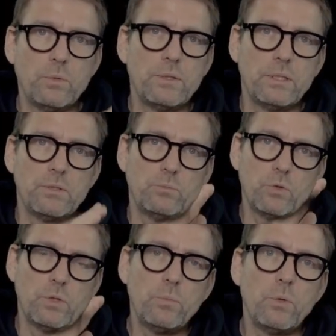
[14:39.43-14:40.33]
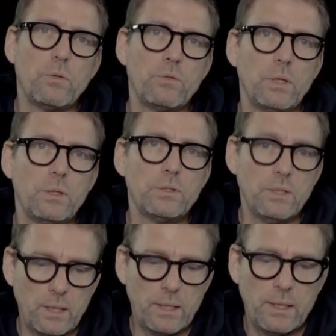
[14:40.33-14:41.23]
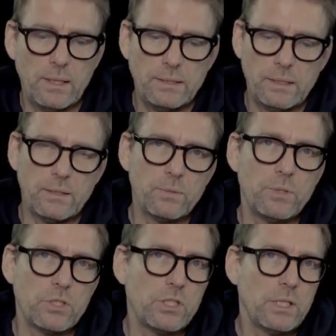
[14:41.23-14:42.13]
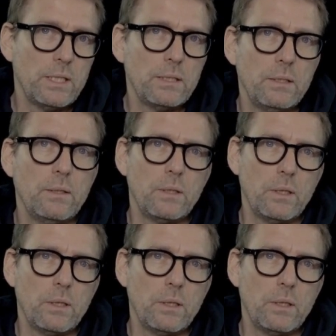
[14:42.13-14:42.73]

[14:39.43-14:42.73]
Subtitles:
with these brewing profiles is that the machine